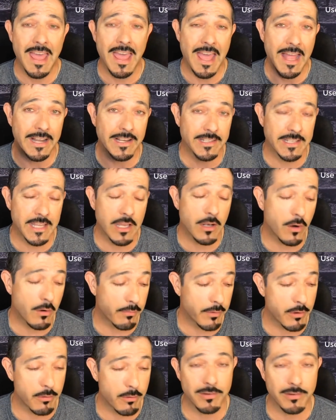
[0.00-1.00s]
and get
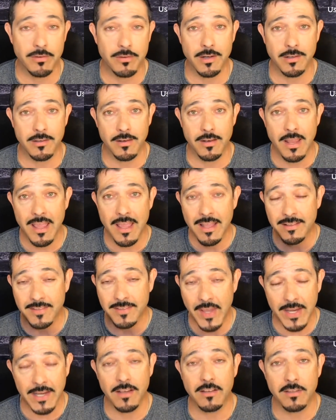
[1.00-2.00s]
over to Restricted.
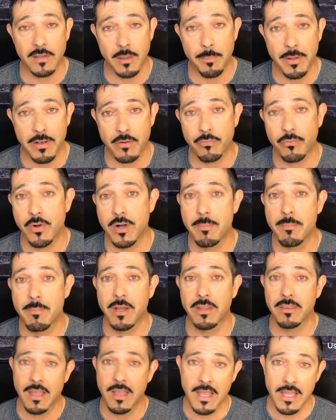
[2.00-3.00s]
Take us up on the free
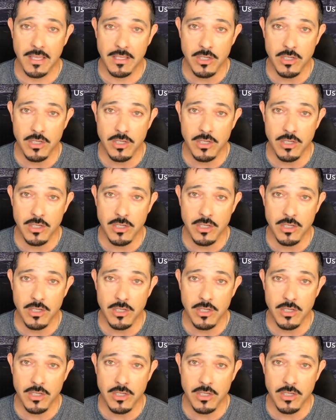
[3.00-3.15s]
month.